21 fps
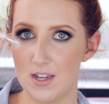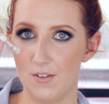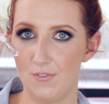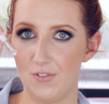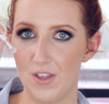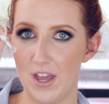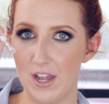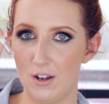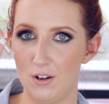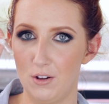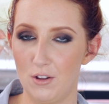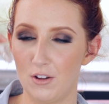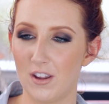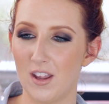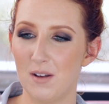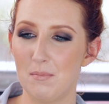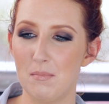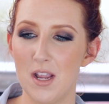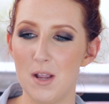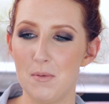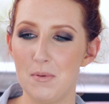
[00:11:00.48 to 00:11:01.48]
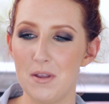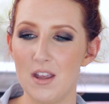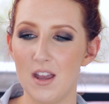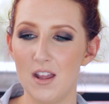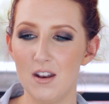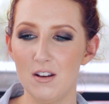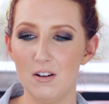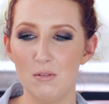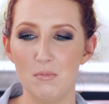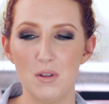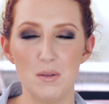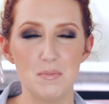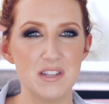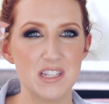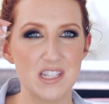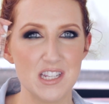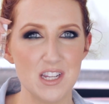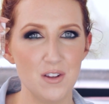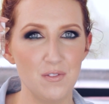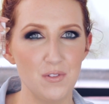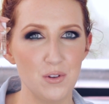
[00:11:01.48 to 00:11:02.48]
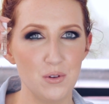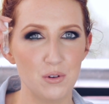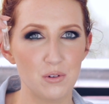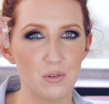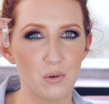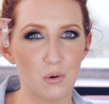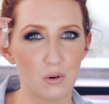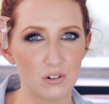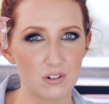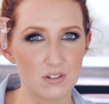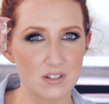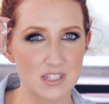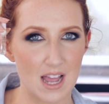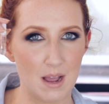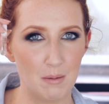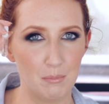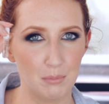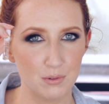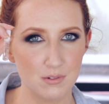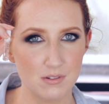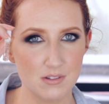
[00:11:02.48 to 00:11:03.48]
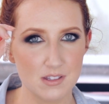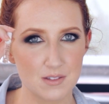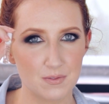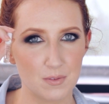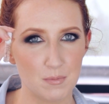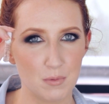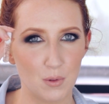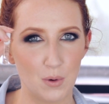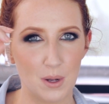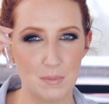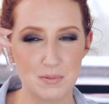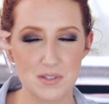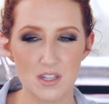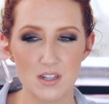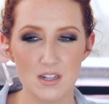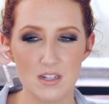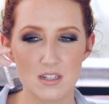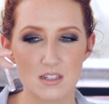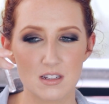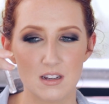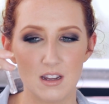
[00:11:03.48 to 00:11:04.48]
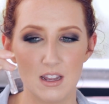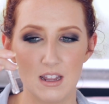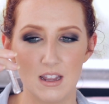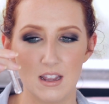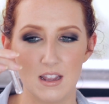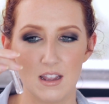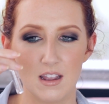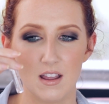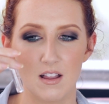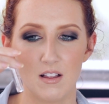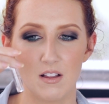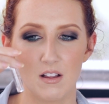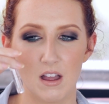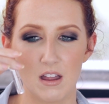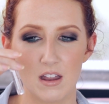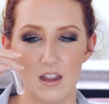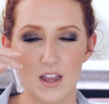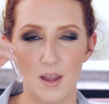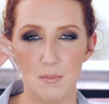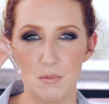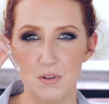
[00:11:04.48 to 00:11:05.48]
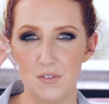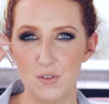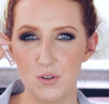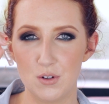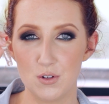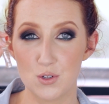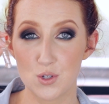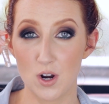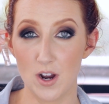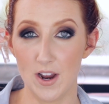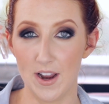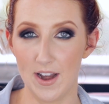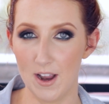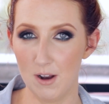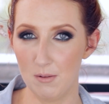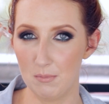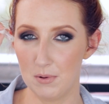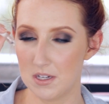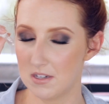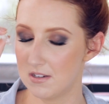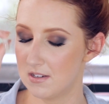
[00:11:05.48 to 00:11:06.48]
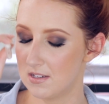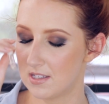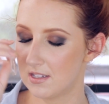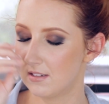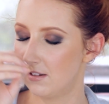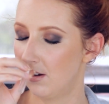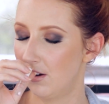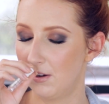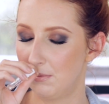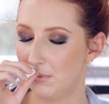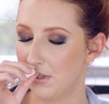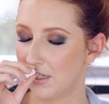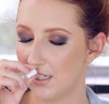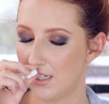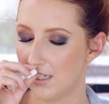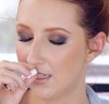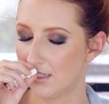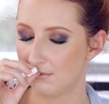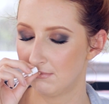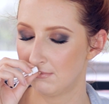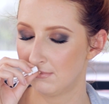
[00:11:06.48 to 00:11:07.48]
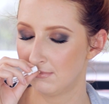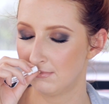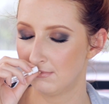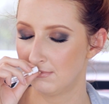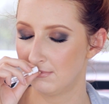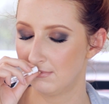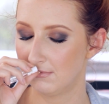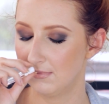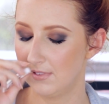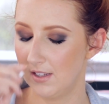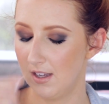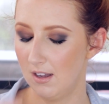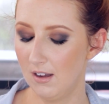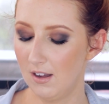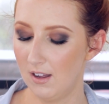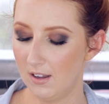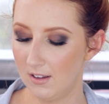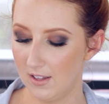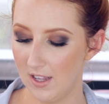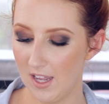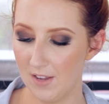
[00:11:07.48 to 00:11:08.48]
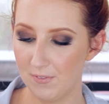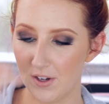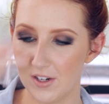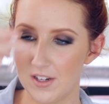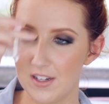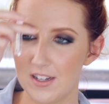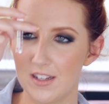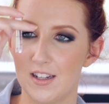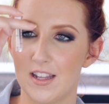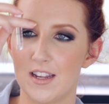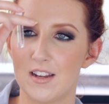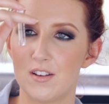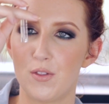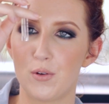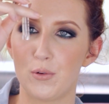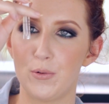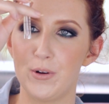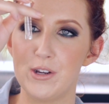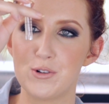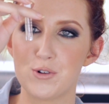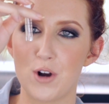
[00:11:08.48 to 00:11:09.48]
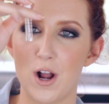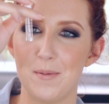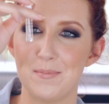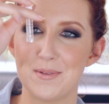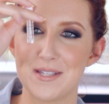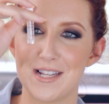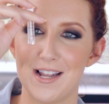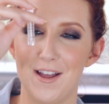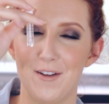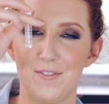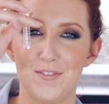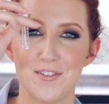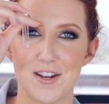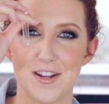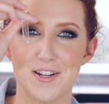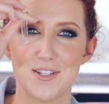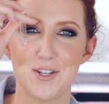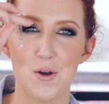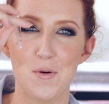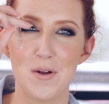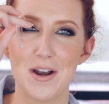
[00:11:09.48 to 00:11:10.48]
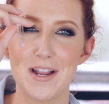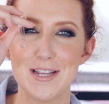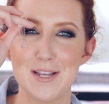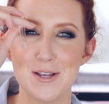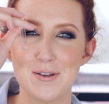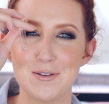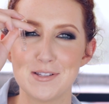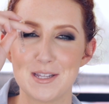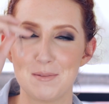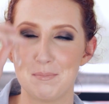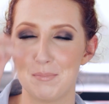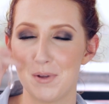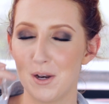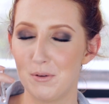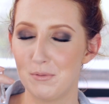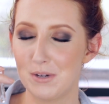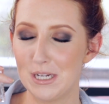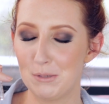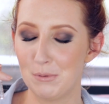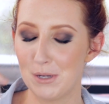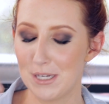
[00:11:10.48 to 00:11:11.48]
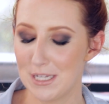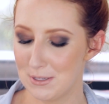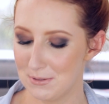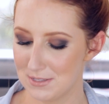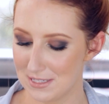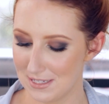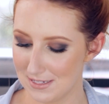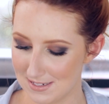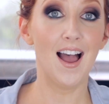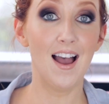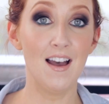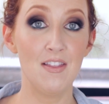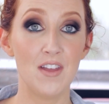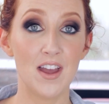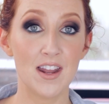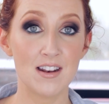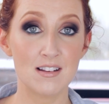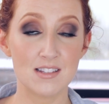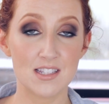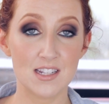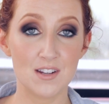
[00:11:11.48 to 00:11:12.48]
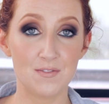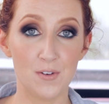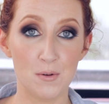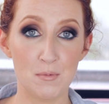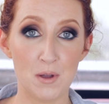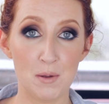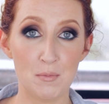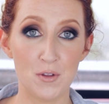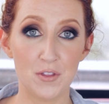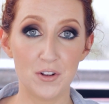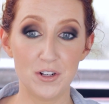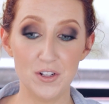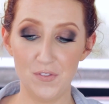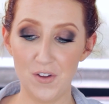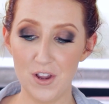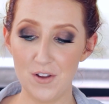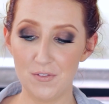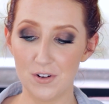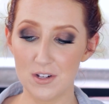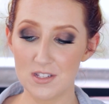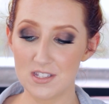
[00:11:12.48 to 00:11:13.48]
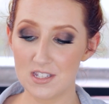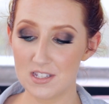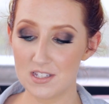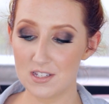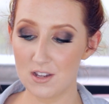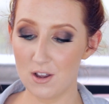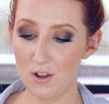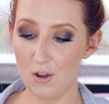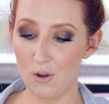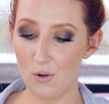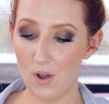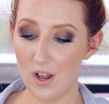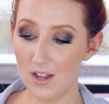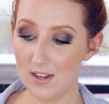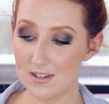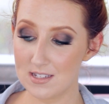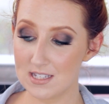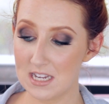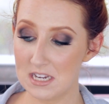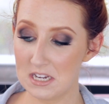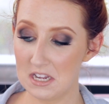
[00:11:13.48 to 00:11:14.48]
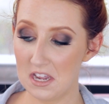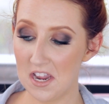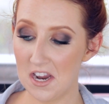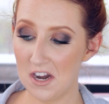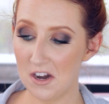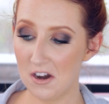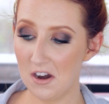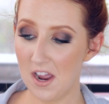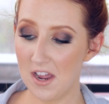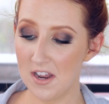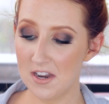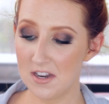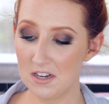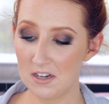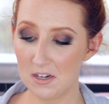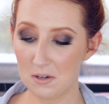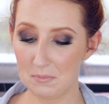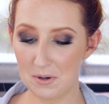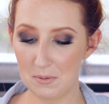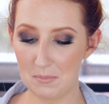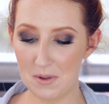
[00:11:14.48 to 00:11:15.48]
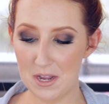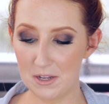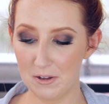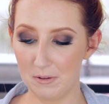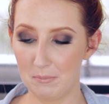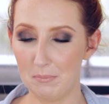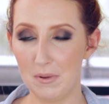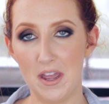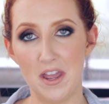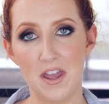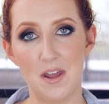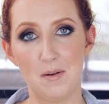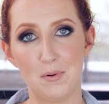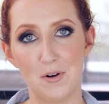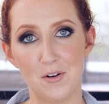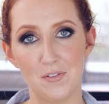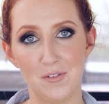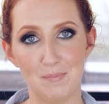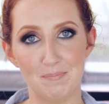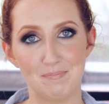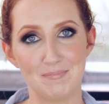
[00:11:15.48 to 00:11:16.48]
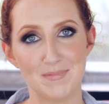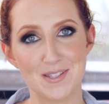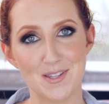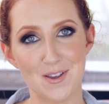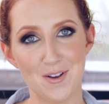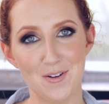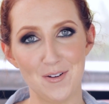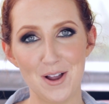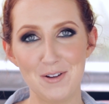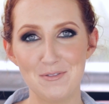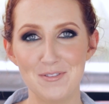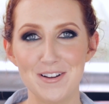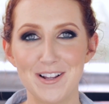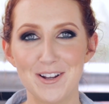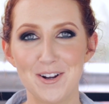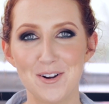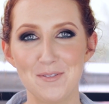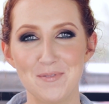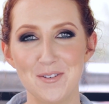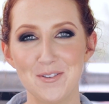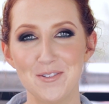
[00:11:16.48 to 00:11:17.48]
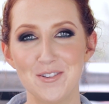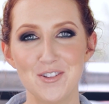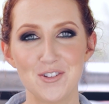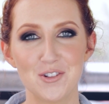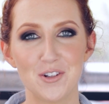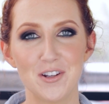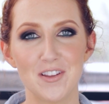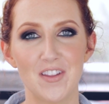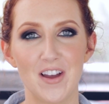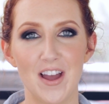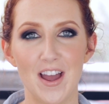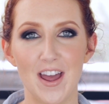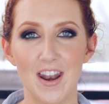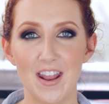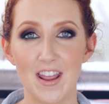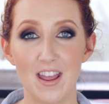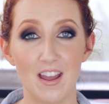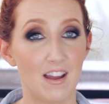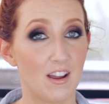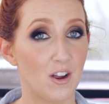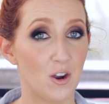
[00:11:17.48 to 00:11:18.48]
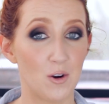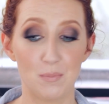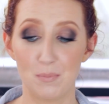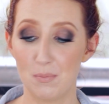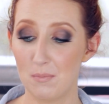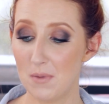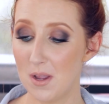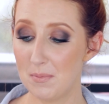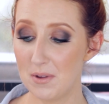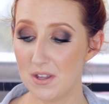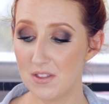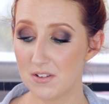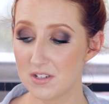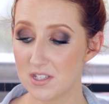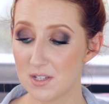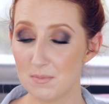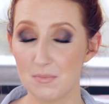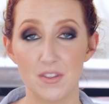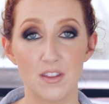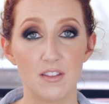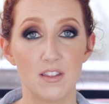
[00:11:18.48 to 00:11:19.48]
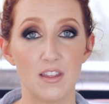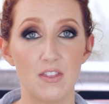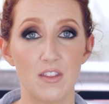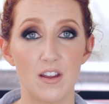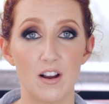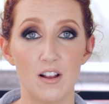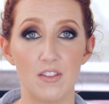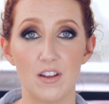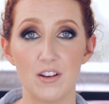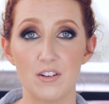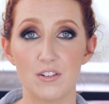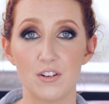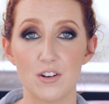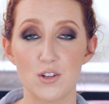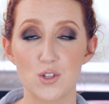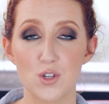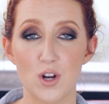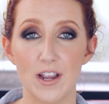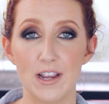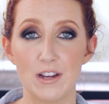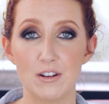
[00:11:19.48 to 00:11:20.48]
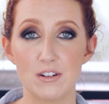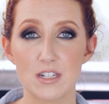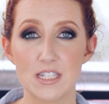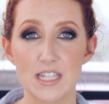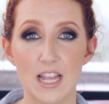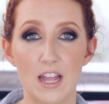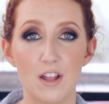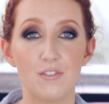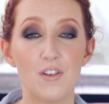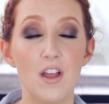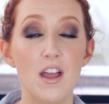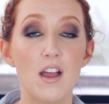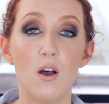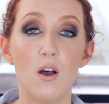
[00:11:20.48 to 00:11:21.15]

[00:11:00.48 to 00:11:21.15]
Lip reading: give that a look. And maybe, I don't know, maybe see if you can order samples from the website. If you could try it out, because, oh my God. Oh, I've got like 3 drops left and I don't want to use it, but I really want to use it. And that is it for my monthly favorites. So, a lot of skincare and a little bit of makeup and perfume. So, I really hope you enjoyed that. I hope maybe there's something in there that you're going to try it yourself.